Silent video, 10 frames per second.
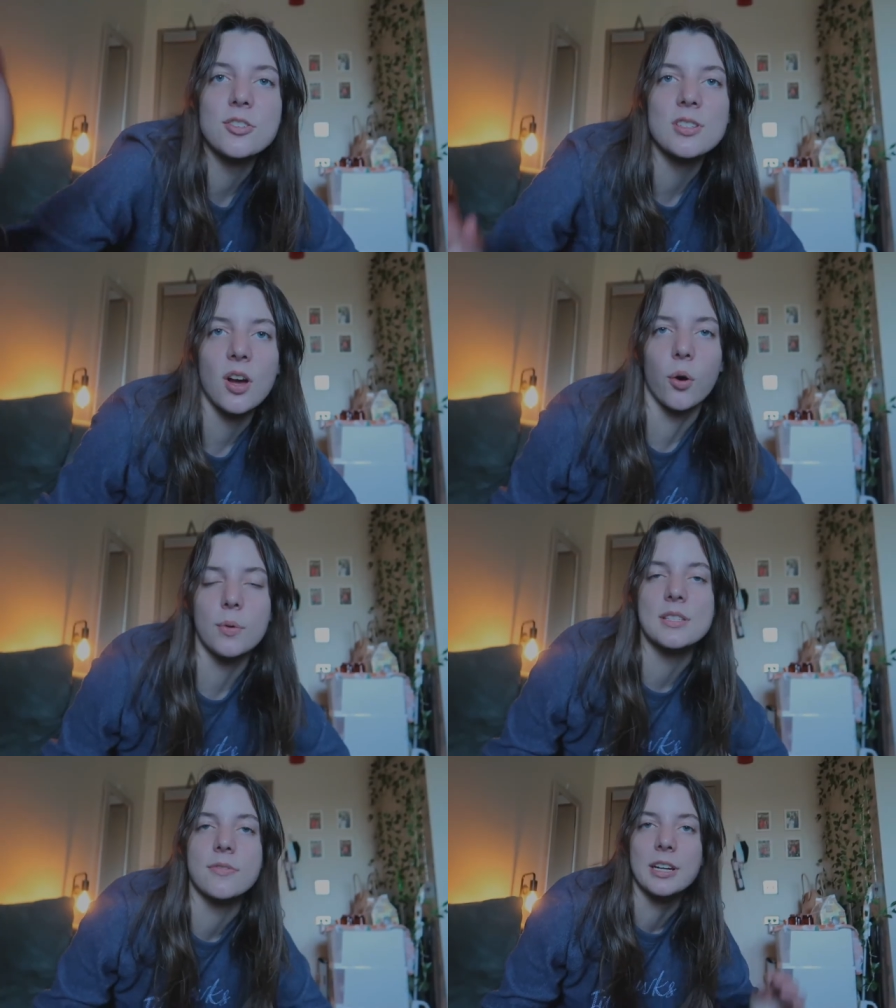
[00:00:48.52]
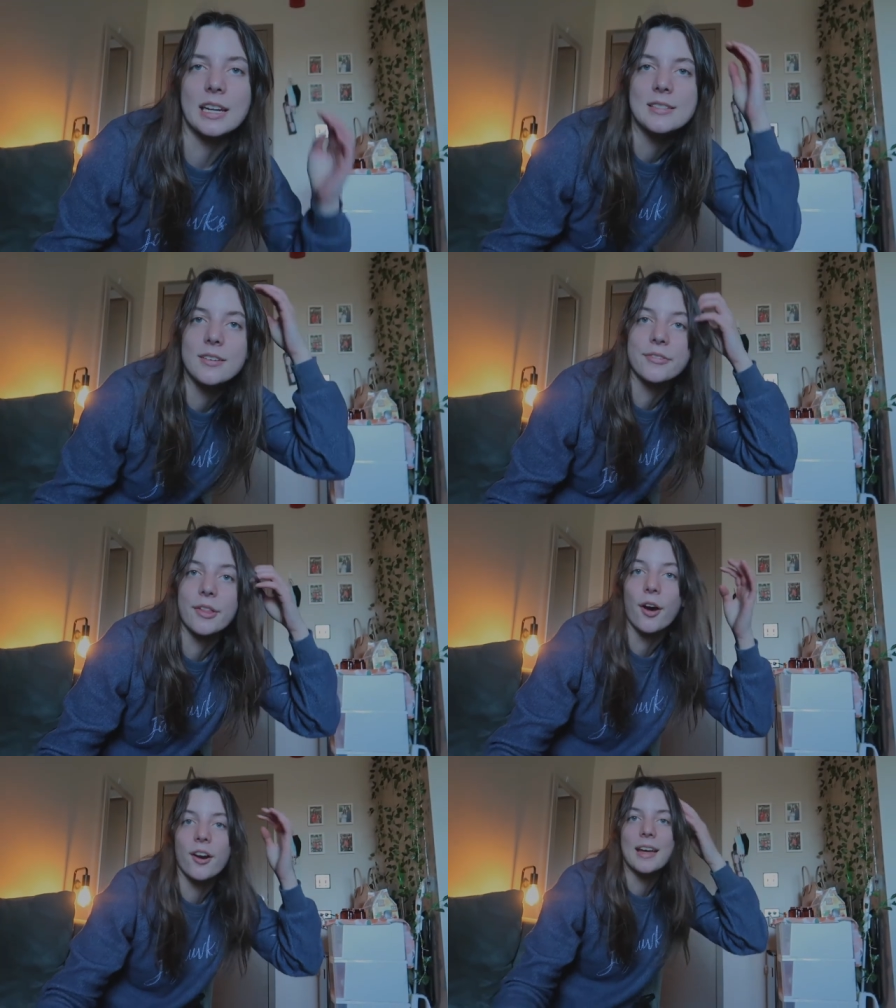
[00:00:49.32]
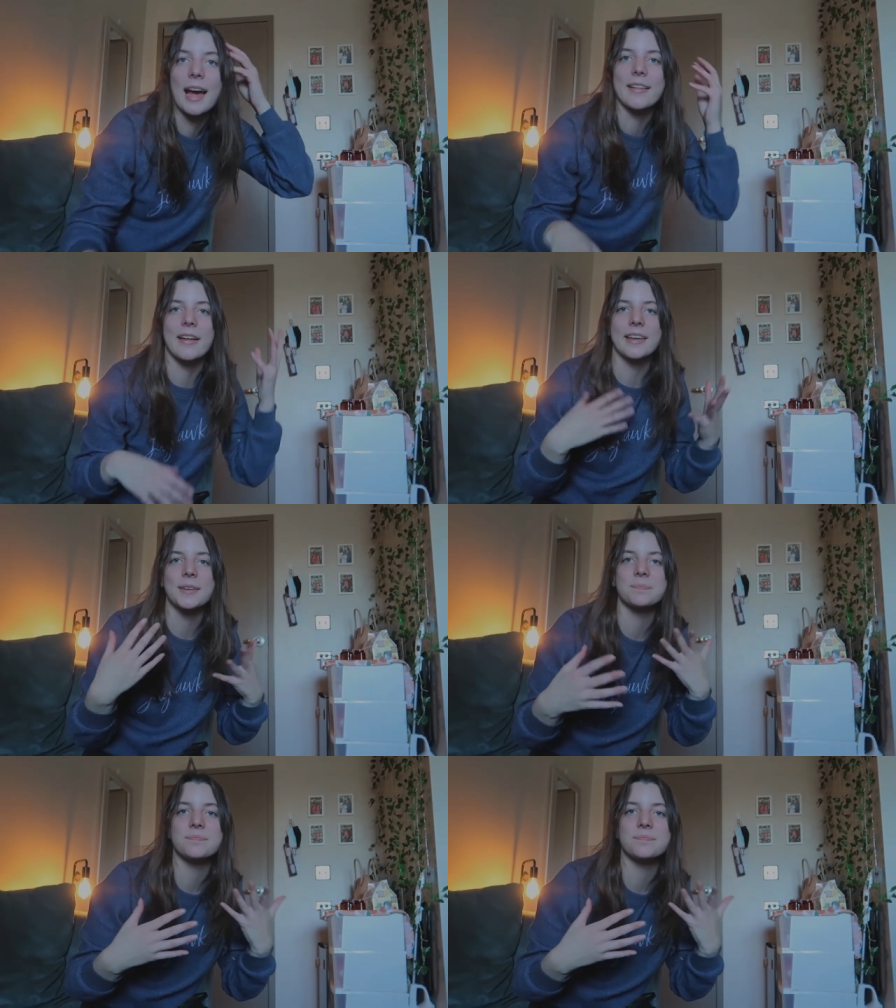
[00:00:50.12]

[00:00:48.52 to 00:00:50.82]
just always forget to vlog at like